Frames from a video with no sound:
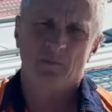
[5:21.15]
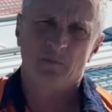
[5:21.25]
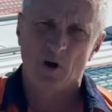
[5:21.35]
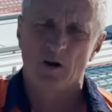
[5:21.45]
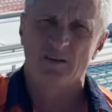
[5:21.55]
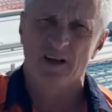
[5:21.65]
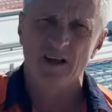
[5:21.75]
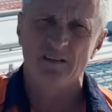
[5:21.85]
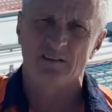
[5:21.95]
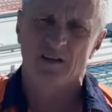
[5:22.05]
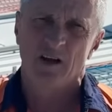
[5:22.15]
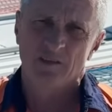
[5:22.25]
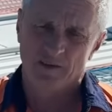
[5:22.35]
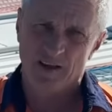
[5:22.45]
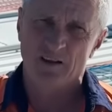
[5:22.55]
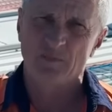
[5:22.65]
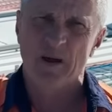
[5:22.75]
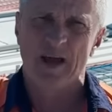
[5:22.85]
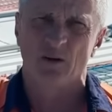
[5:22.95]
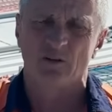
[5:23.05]
process for these
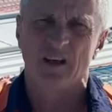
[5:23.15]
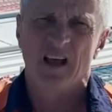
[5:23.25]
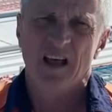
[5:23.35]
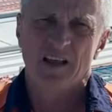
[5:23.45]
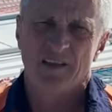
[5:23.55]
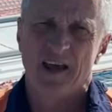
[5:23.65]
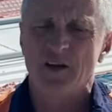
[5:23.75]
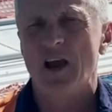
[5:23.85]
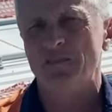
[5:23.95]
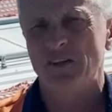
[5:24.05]
panels, then you have to